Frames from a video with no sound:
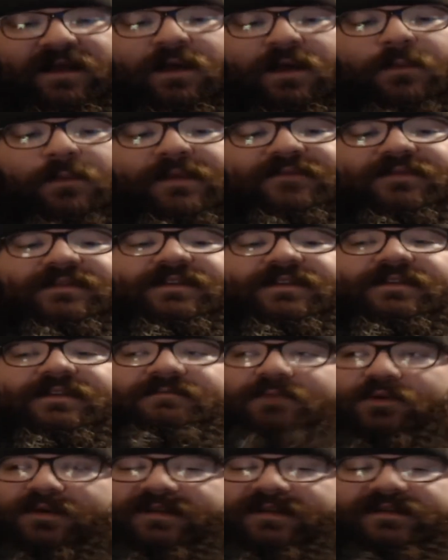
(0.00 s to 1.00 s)
Whether it's
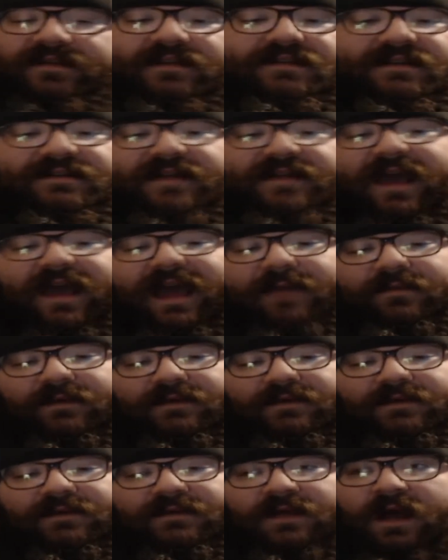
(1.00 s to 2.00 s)
sports
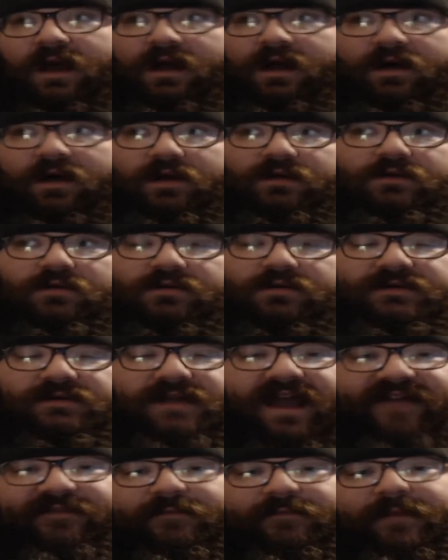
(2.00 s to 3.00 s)
entertainment, hardcore
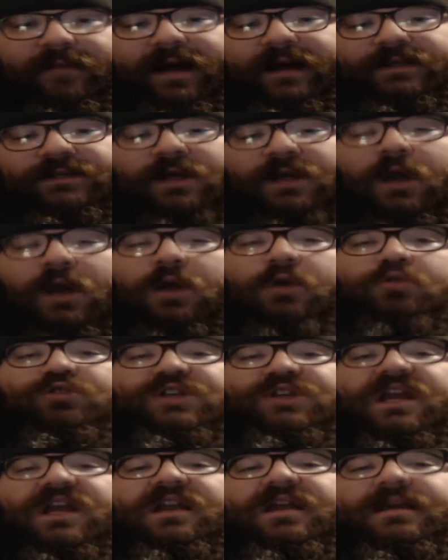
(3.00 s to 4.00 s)
deathmatch,
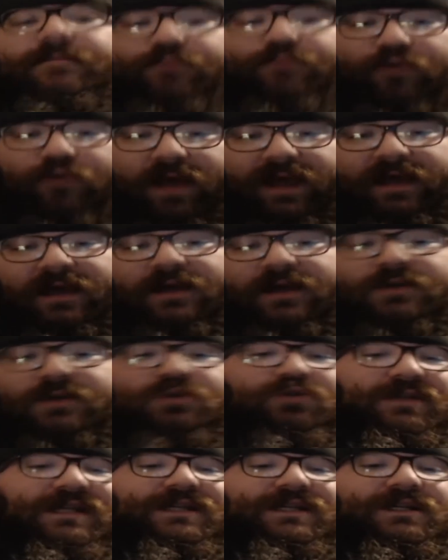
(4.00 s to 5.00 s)
lucha libre,
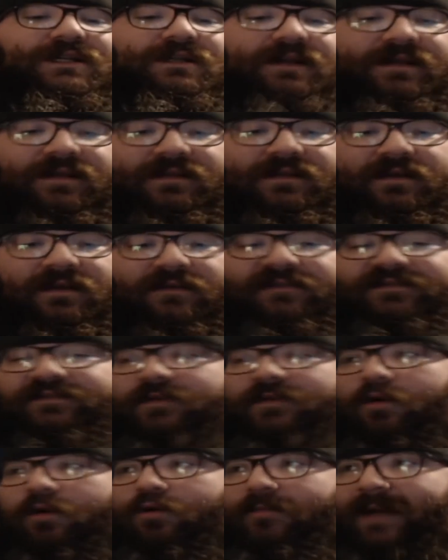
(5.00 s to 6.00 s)
traditionalist,
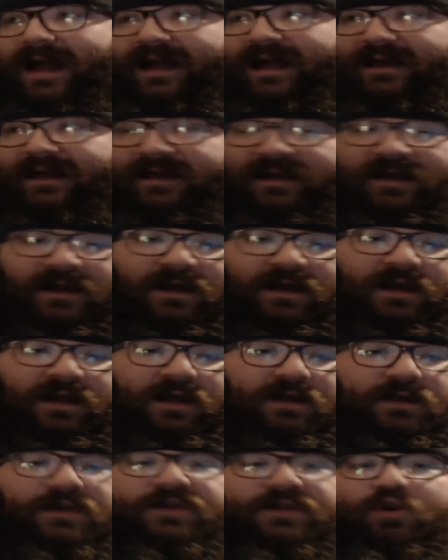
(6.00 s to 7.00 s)
throwback,
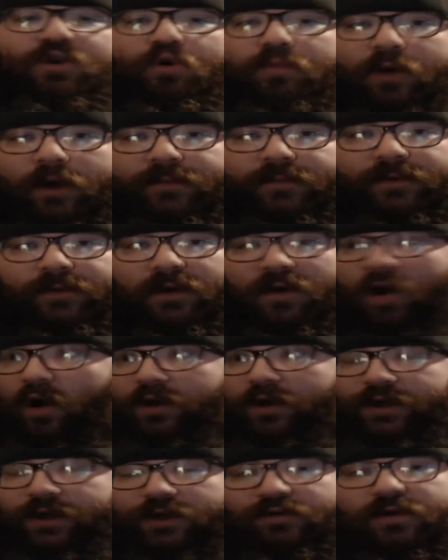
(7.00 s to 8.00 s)
soap opera, or
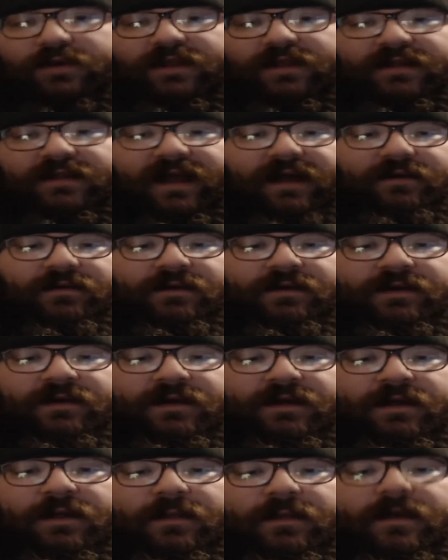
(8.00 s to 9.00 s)
strong style.
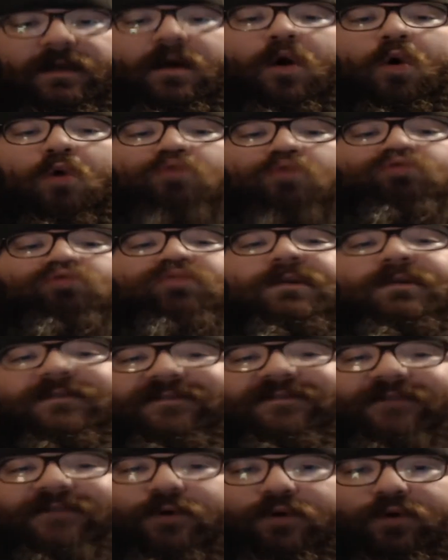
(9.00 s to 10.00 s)
They are all real
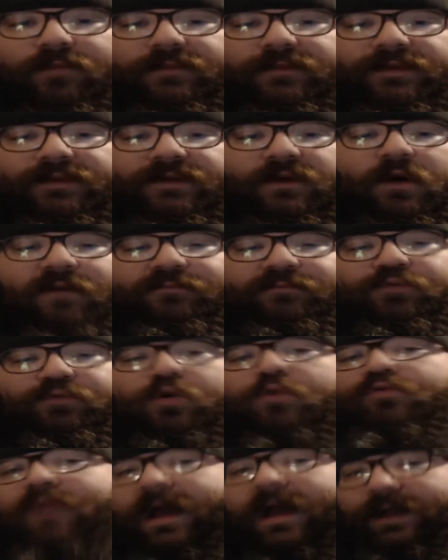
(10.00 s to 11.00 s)
forms of pro
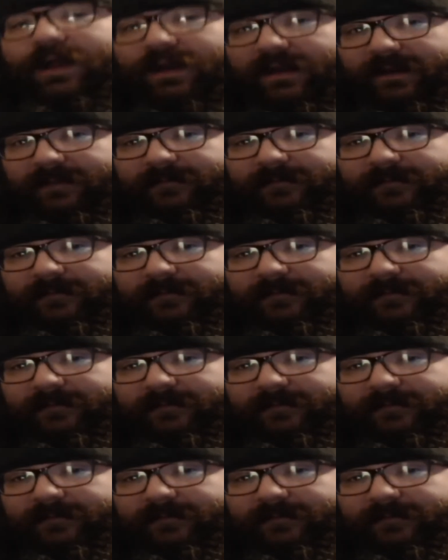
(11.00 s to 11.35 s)
wrestling.